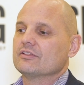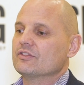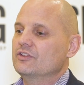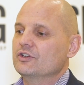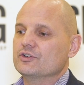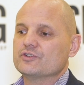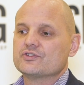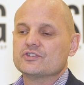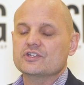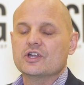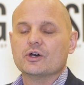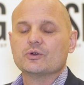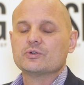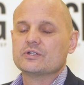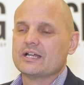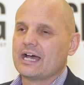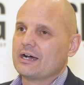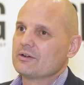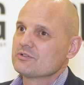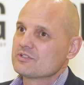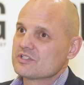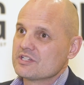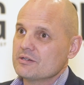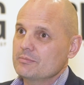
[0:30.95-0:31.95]
There's no
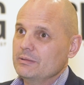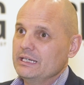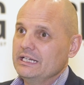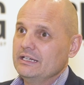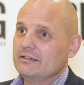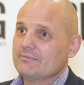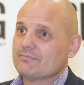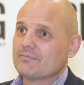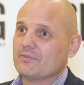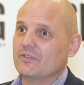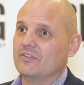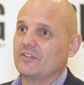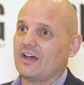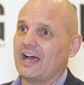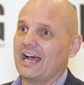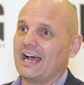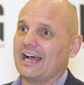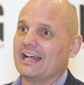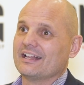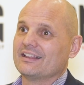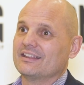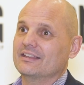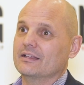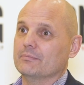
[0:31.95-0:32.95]
doubt to me
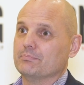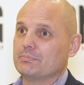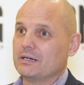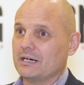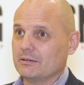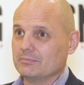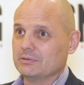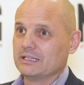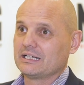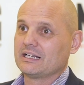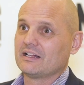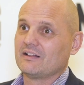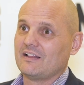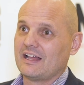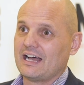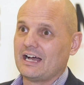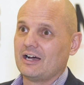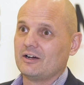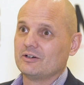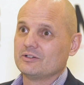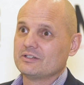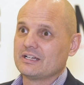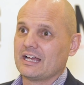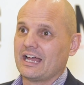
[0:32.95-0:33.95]
that the public
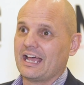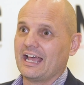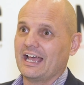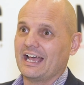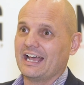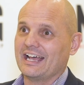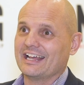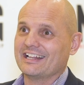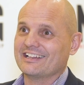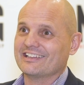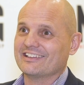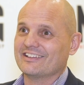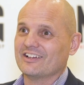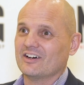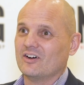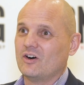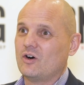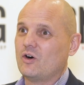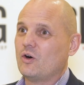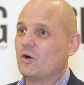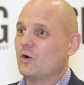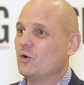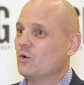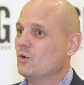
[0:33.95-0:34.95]
cloud and the
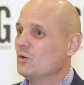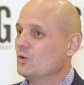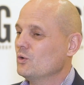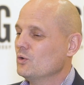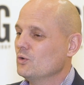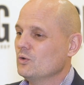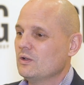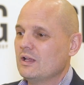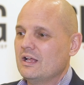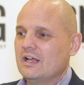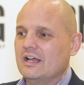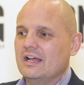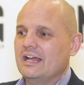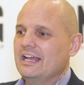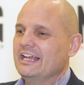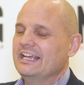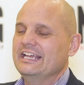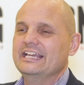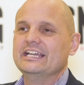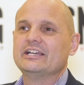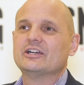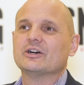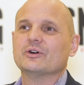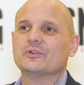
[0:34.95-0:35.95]
whole
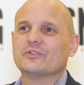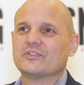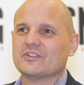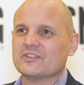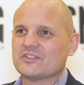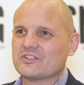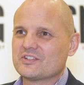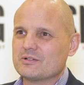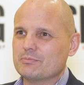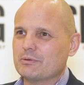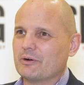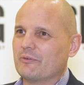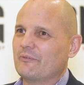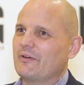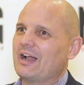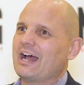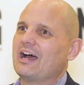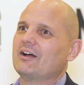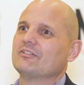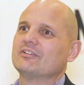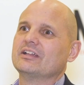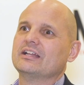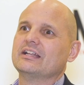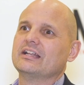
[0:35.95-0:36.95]
ecosystem
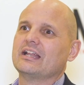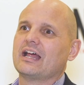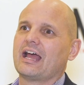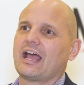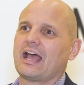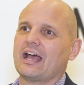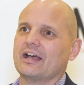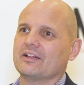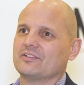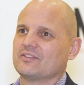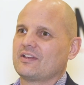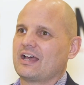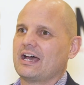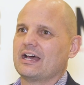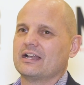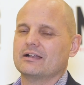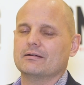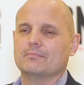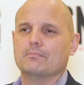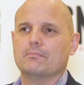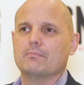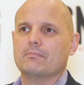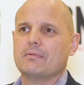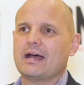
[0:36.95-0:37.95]
around it has had
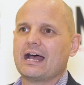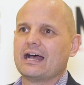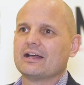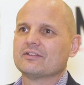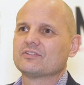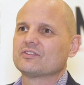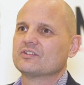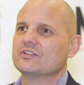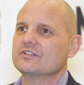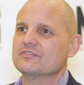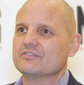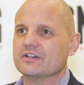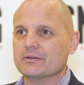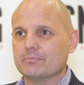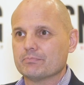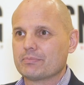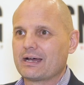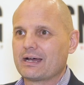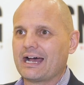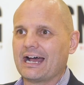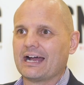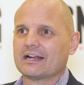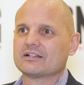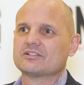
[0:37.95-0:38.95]
a massive
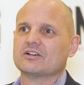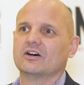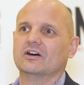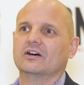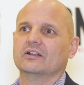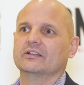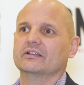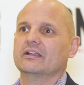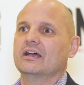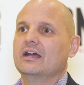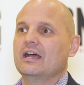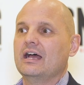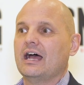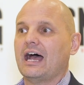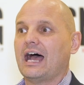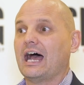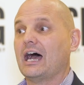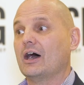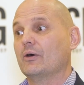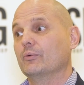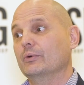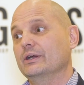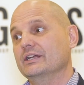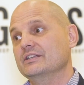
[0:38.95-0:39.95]
impact on
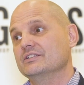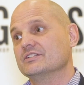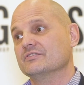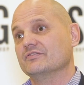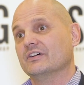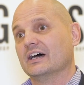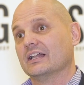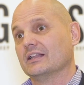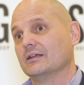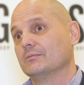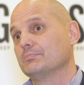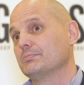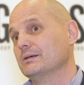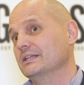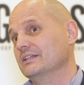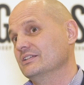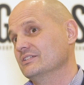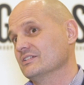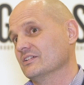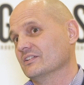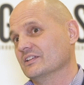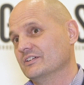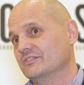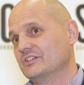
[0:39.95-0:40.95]
how we develop and
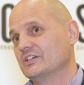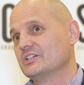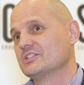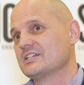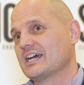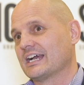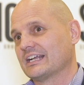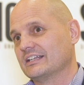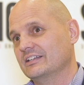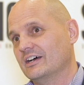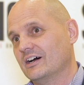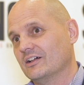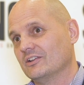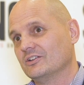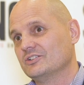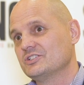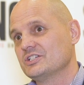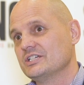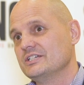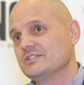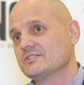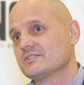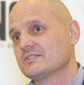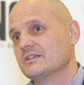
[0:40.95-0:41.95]
deliver
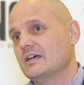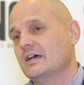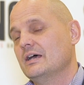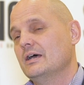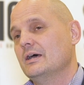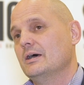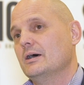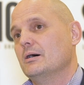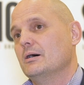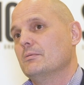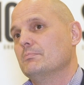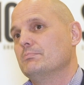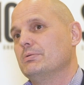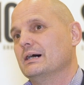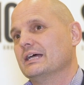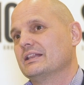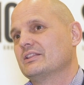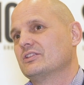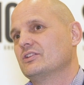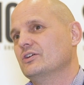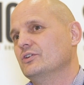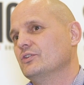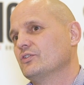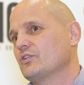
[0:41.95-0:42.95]
technologies.
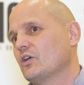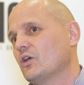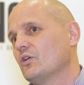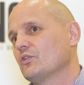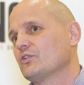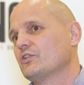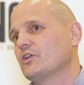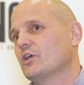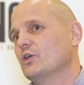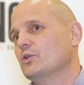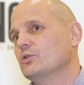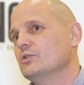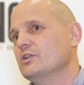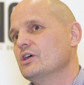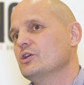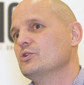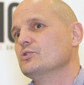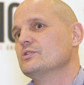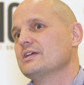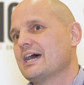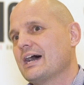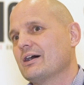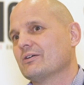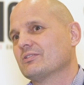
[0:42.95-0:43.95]
But there's also no
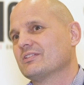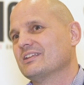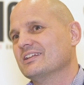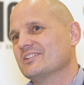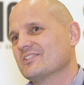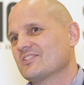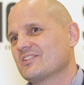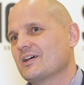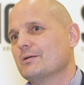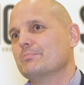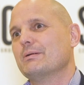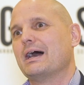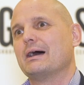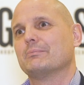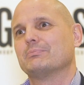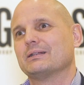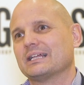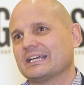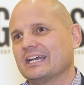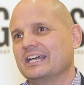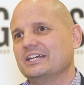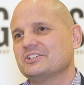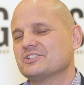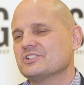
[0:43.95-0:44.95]
doubt that some
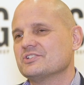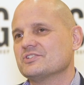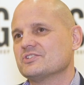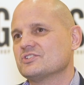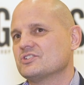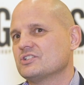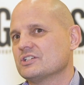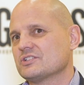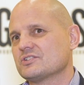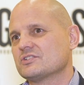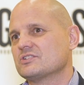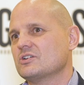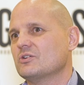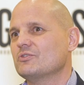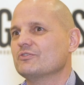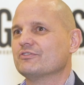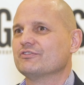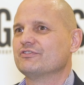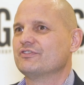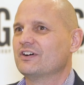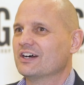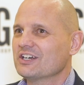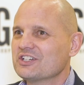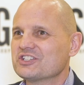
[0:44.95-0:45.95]
applications just don't
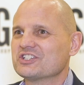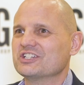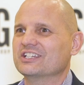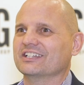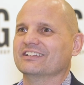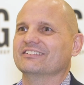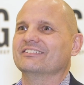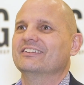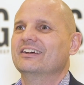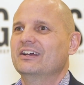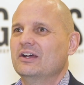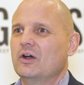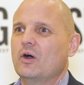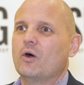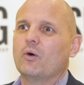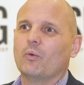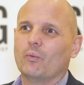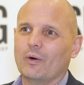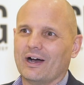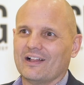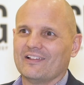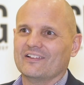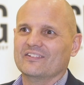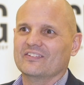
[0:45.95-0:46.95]
function
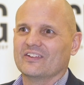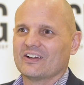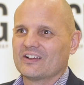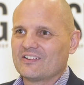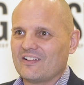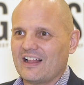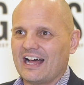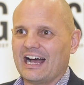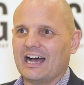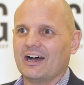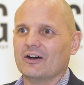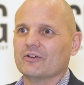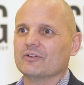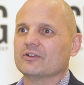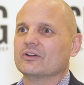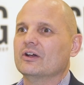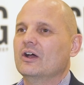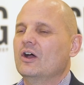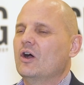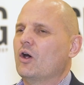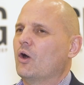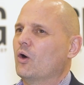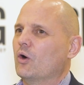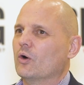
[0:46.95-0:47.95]
well in the cloud,
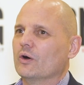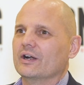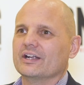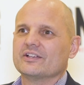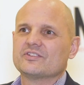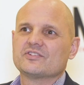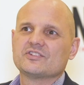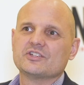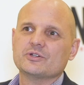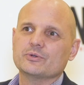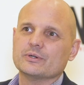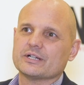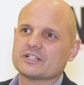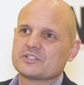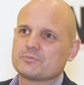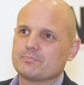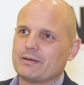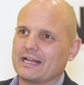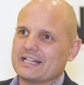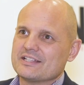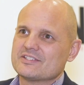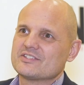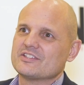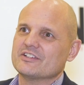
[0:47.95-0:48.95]
or it's too
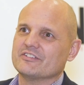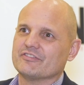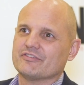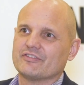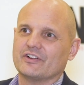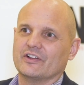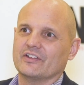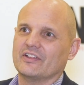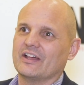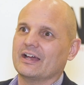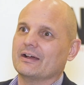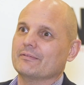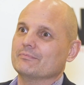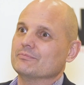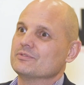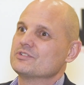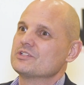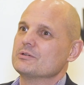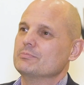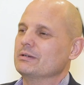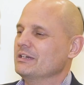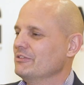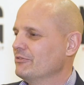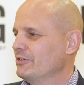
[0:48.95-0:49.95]
expensive for them
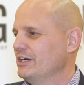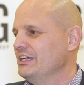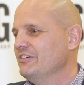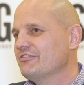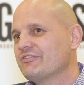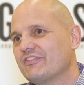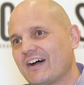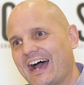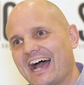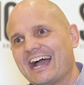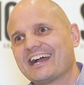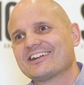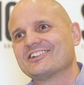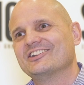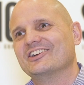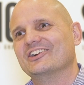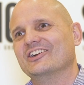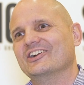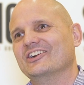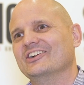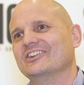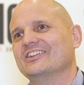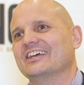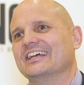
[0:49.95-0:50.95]
to be
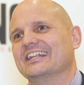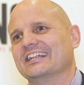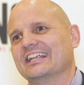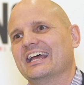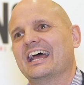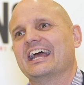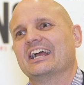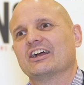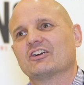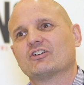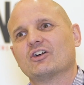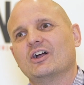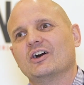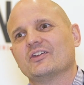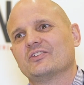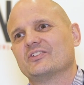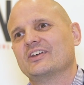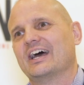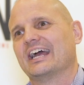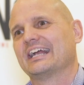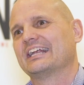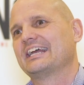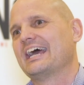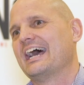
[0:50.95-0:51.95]
refactored and cross
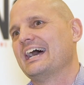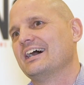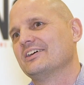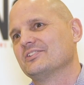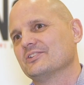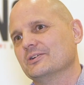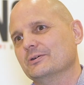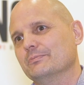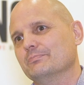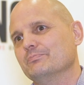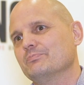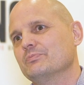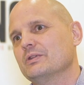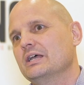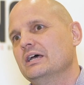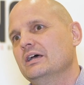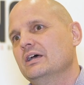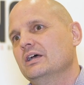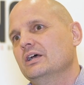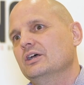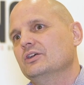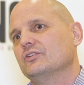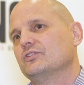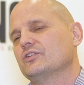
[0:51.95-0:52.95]
that chasm.
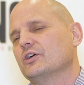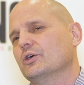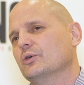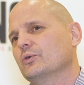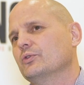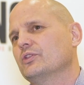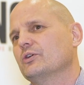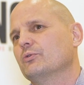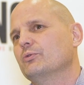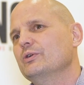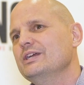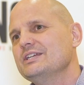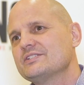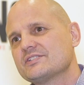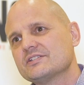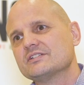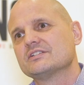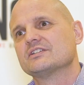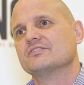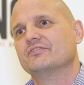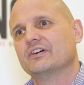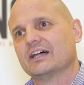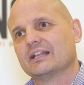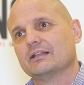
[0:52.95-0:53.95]
So the recent
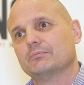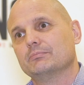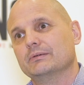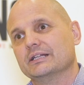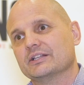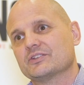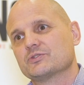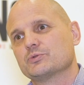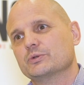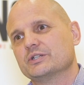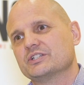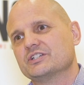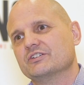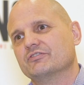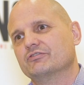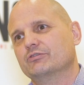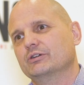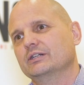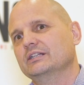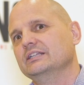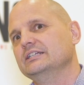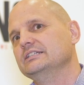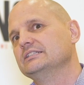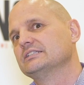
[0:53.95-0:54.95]
developments, which have
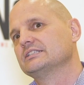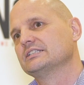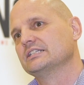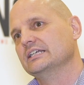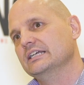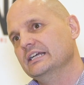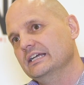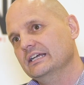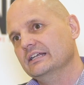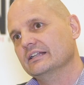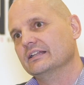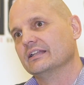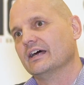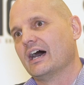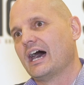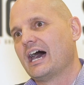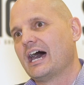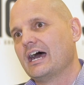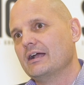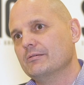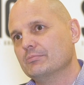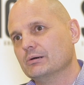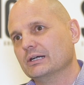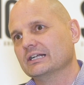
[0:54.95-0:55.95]
really seen the
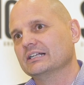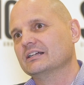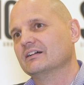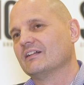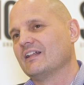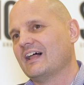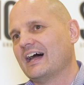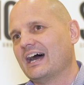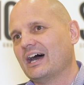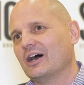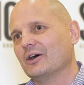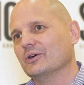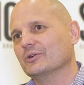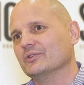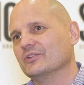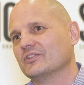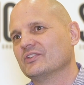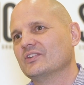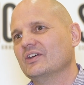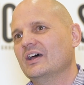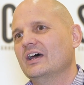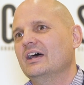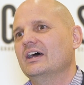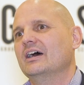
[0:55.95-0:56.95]
hybrid
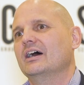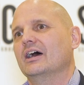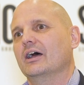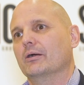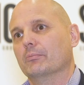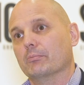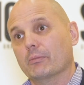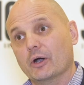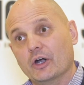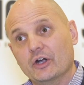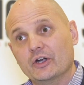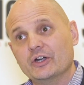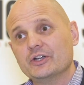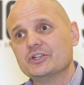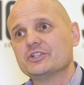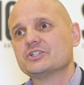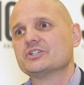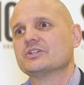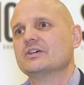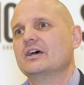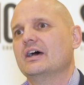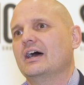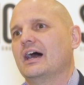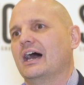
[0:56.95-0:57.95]
clouds
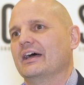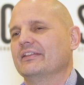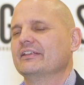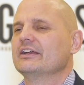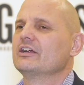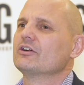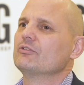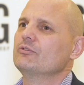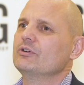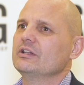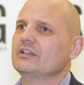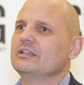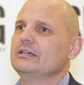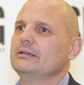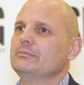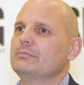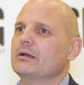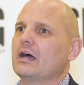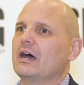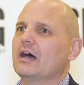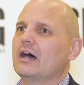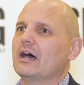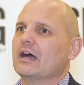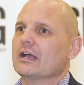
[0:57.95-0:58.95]
emerge, I think are really
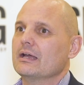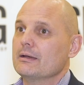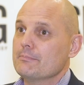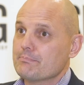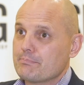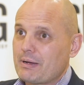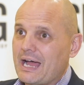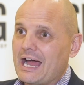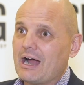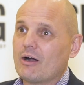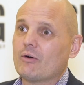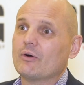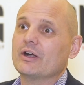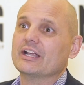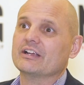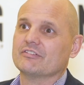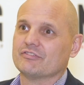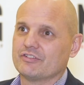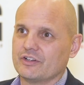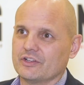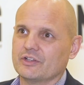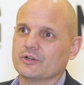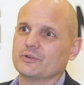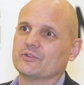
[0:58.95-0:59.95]
empowering
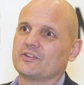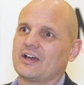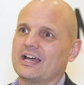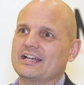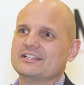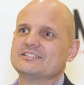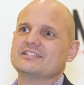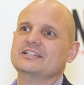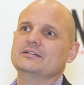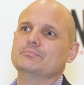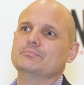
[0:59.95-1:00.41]
for those IT